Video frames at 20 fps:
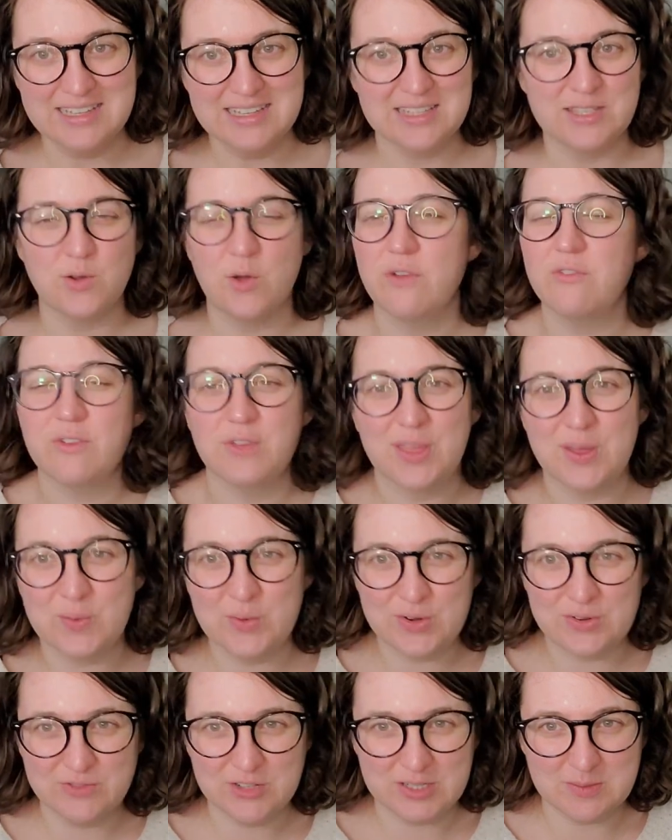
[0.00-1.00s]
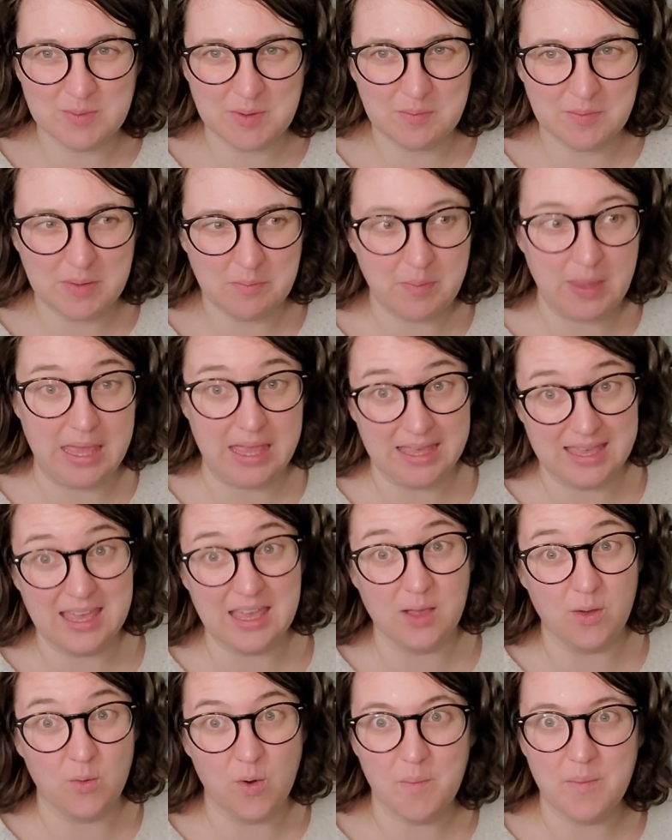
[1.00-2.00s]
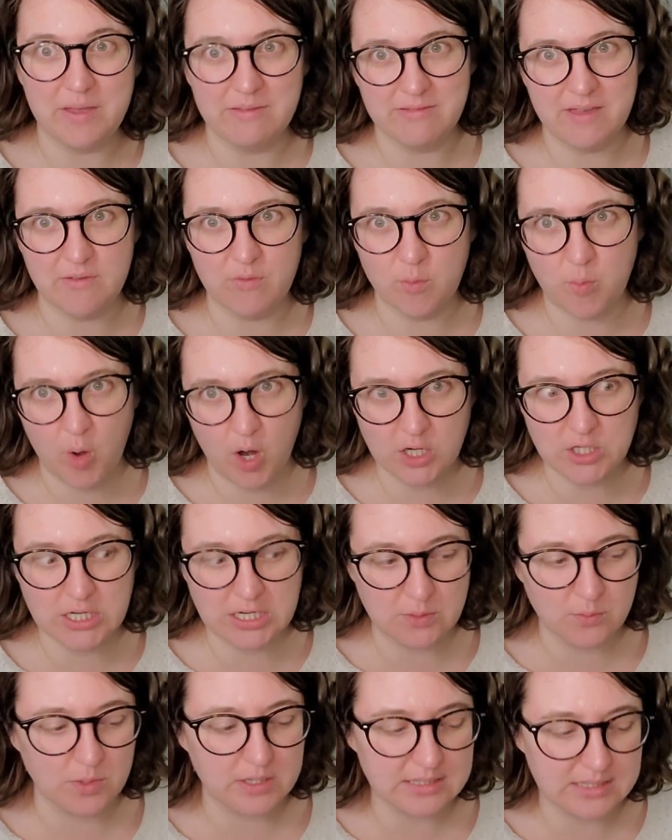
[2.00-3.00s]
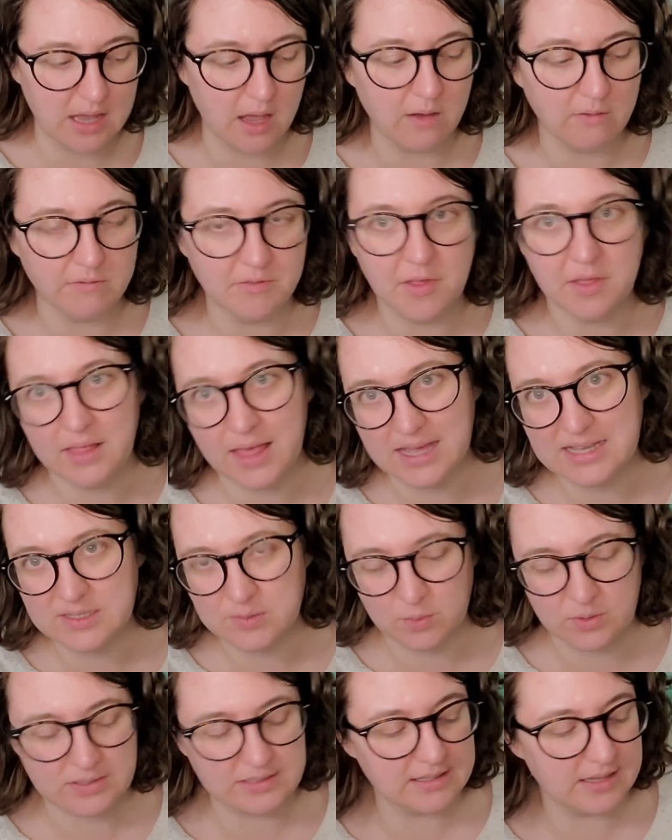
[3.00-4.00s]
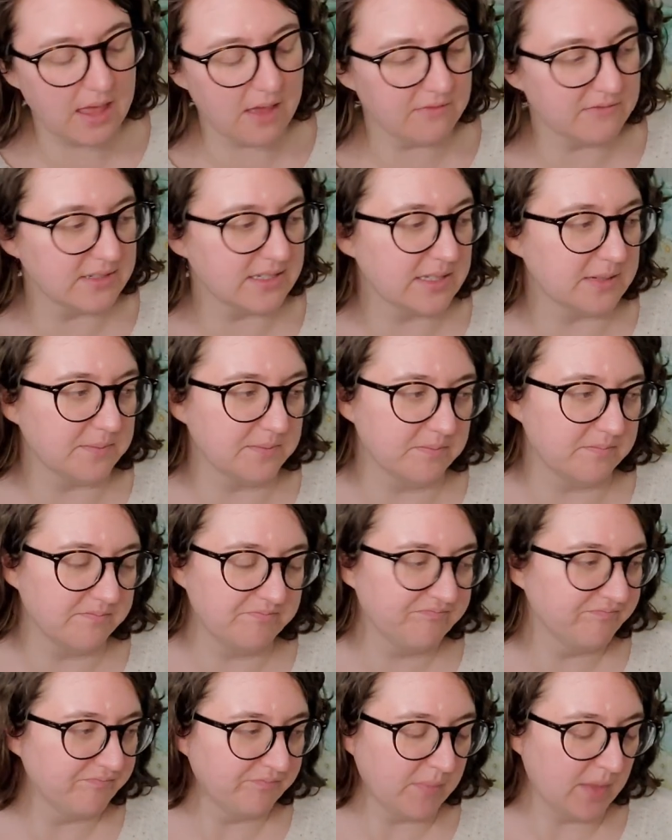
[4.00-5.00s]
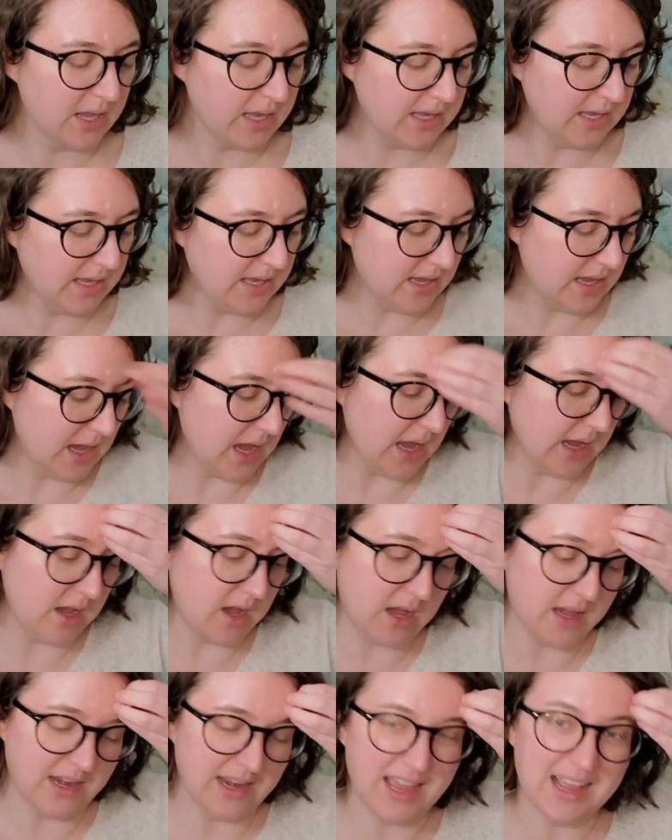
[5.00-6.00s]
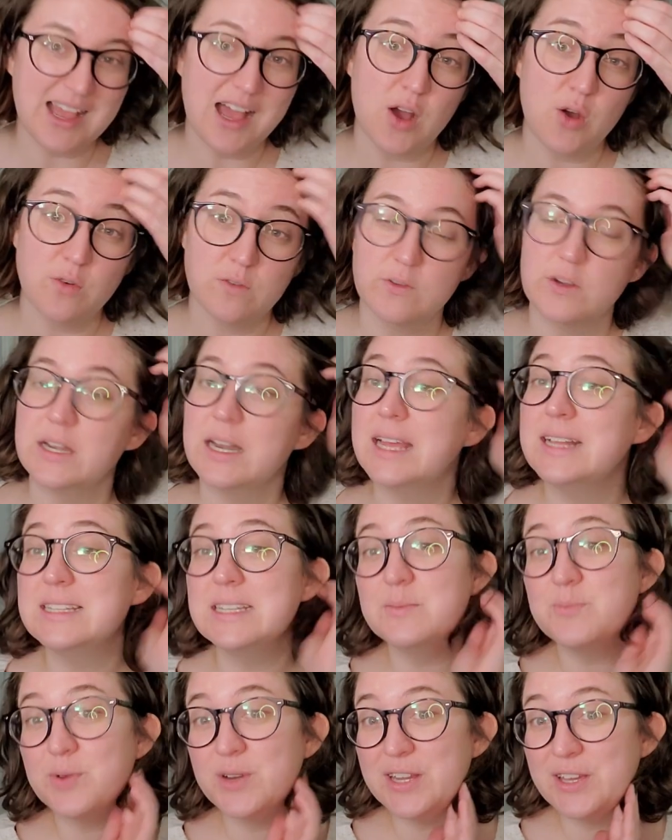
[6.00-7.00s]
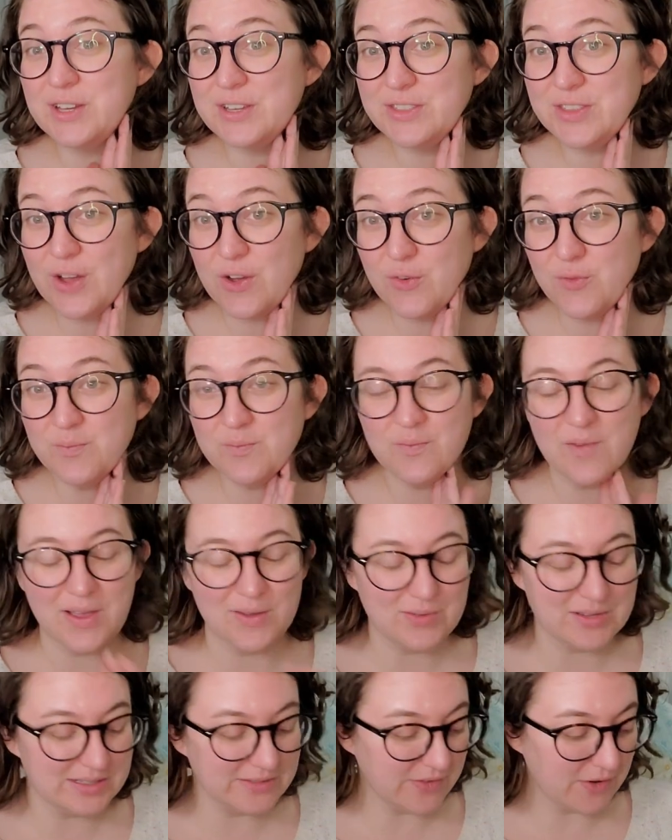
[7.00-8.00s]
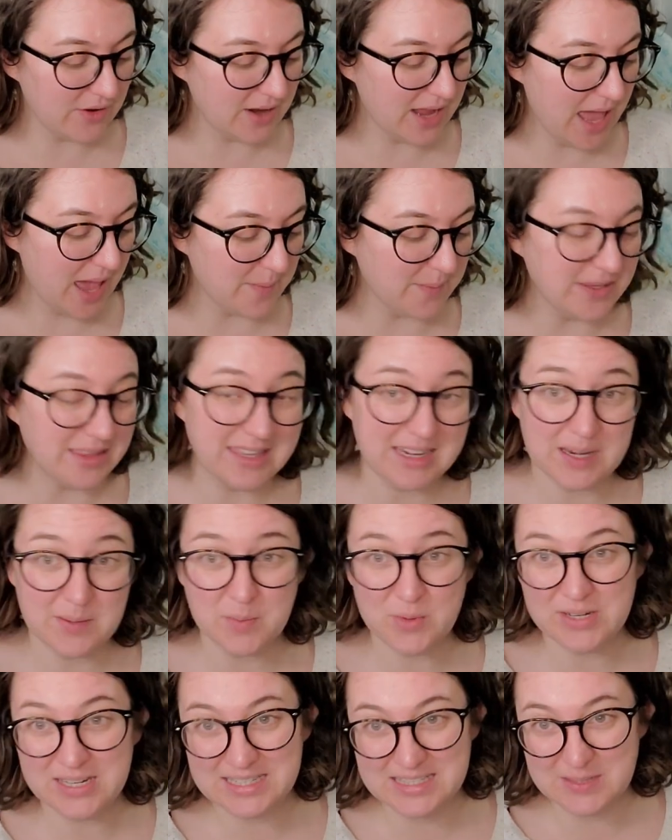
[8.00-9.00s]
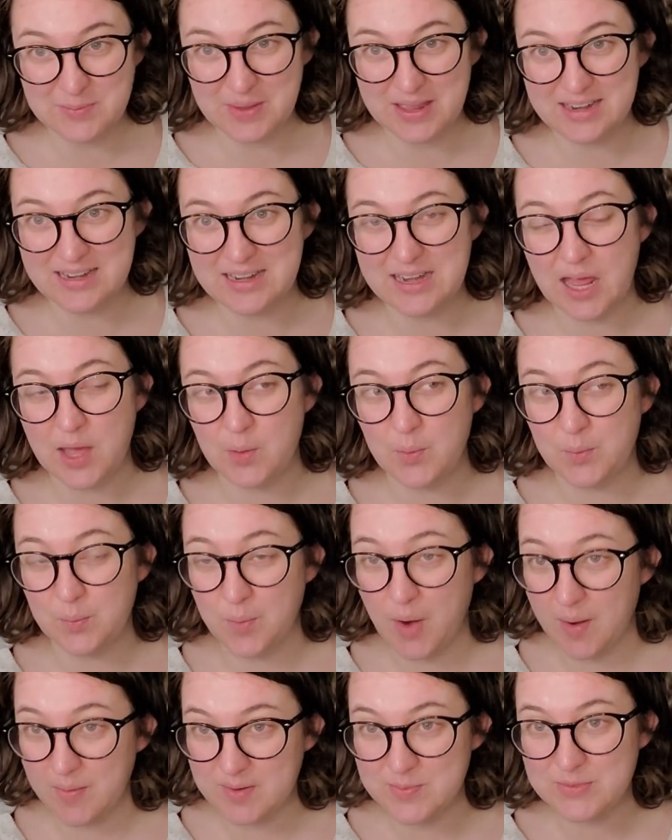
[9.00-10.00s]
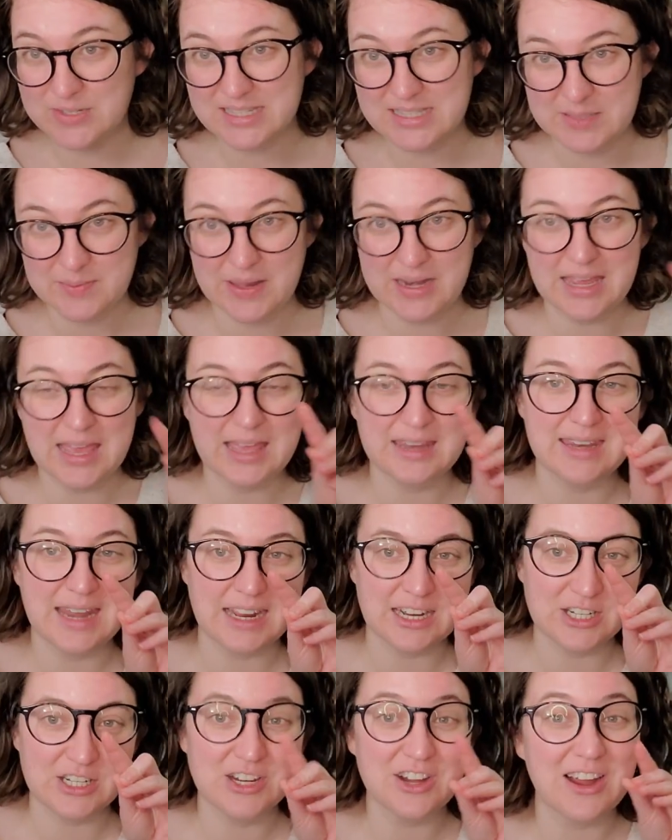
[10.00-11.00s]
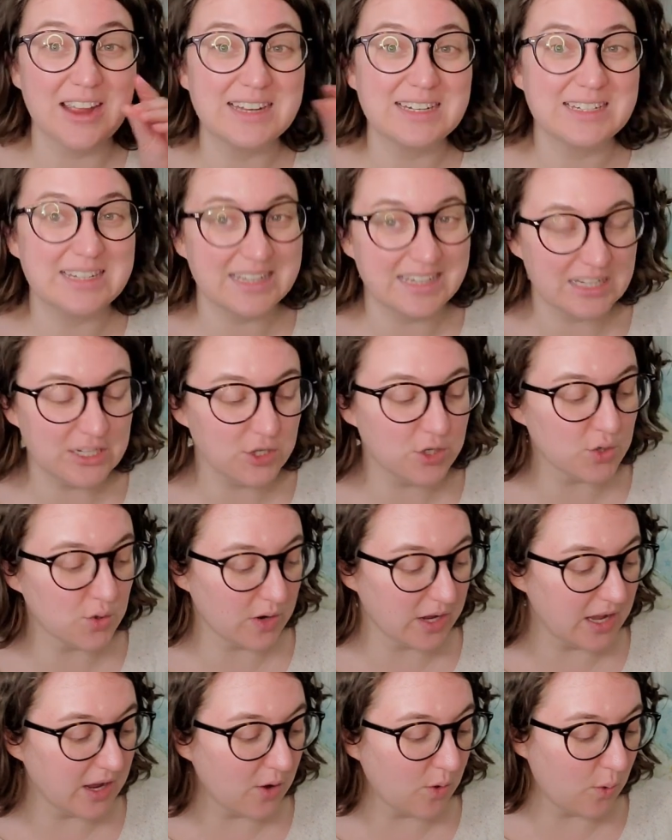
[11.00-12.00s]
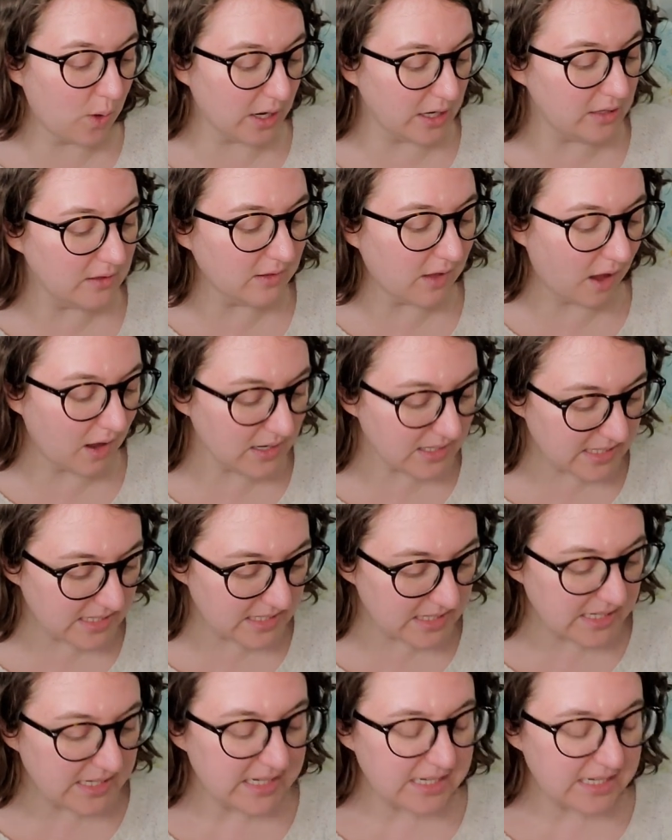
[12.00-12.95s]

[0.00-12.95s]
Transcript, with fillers: So everything would have just been me picking what my favorite project was of the last ones left. And I got I got over it. I did pretty good though. I was very happy that I participated. I will probably participate again next year. I did enjoy it quite a lot.